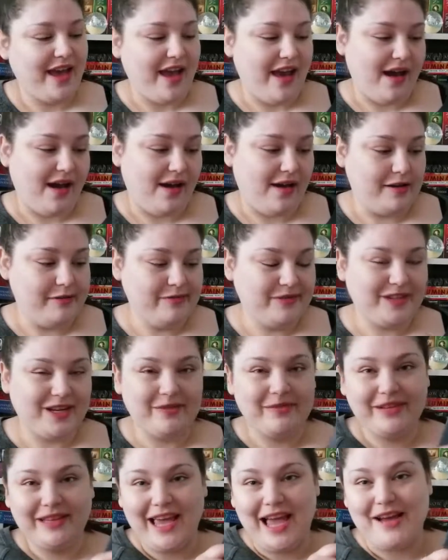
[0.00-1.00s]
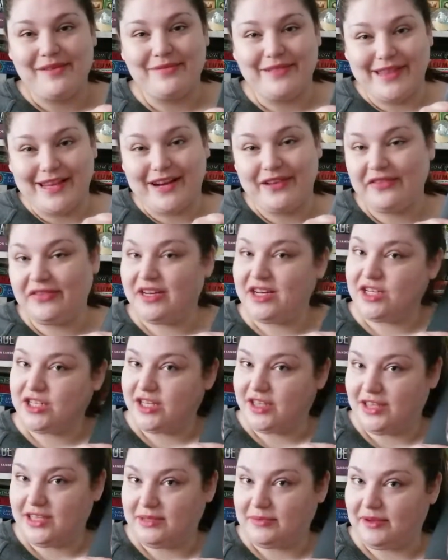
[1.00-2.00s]
So I'm really happy that I finished
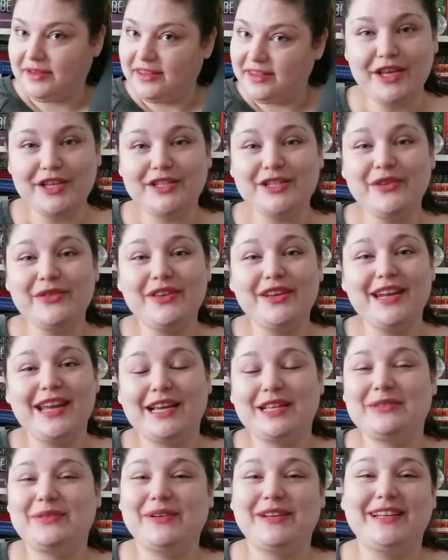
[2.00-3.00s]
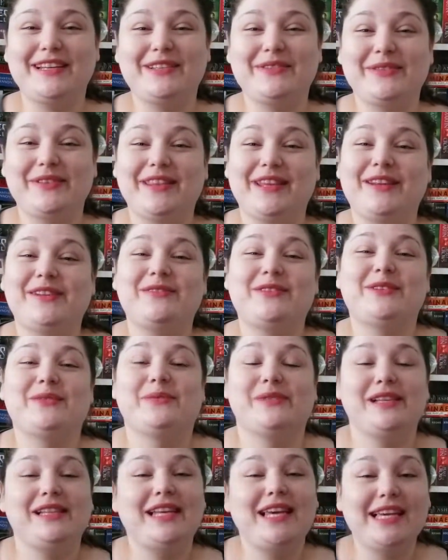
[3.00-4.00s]
it this month. So the next one is one that I was
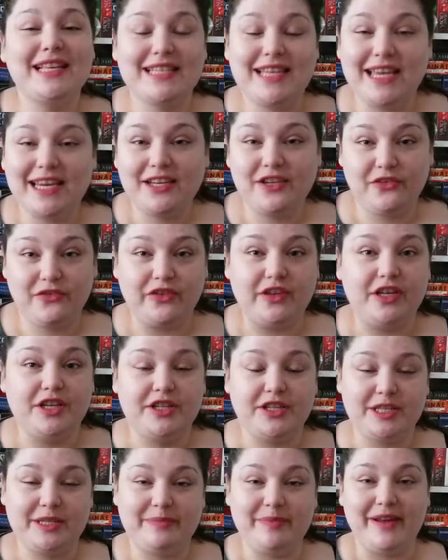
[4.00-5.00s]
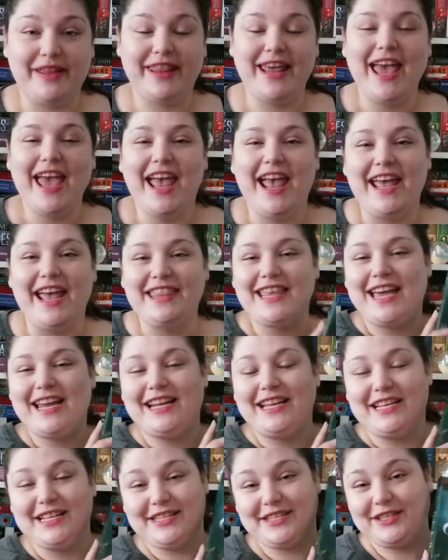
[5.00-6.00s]
really excited to finish this month, and
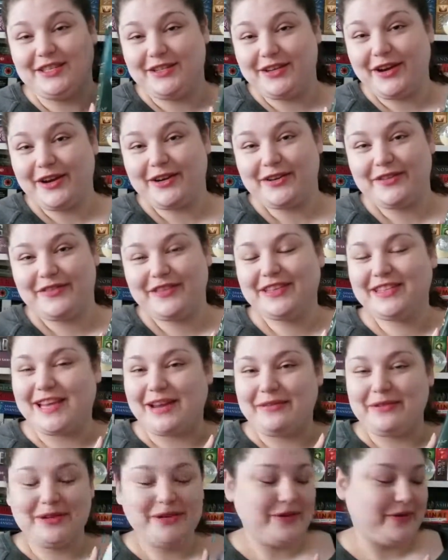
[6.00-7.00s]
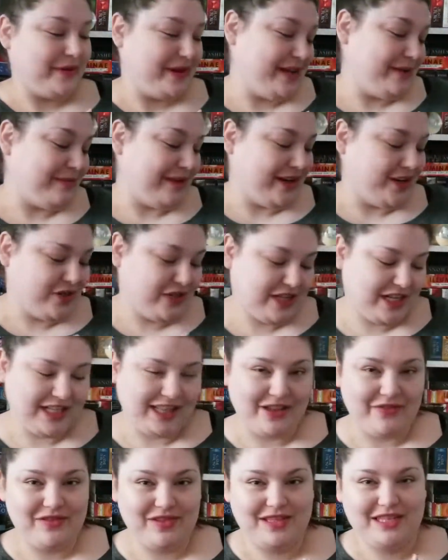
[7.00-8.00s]
that is The Daughter of the Siren Queen by Tricia
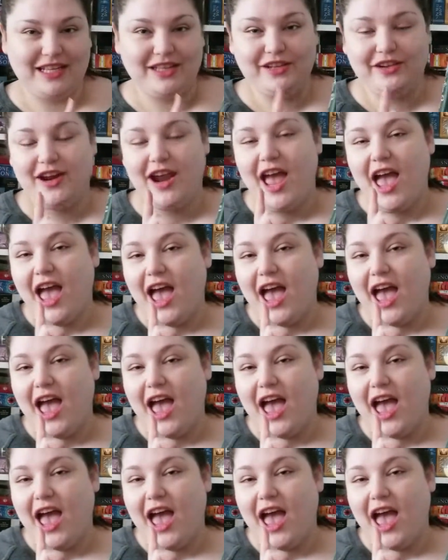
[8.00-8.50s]
Levenseller.